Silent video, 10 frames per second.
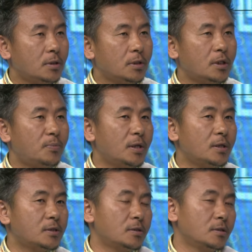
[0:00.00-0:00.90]
In the
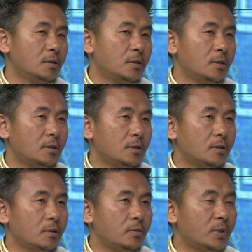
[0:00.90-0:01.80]
past,
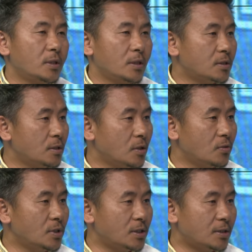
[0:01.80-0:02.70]
when there is
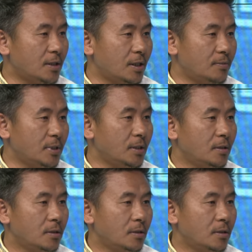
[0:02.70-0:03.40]
no digital library,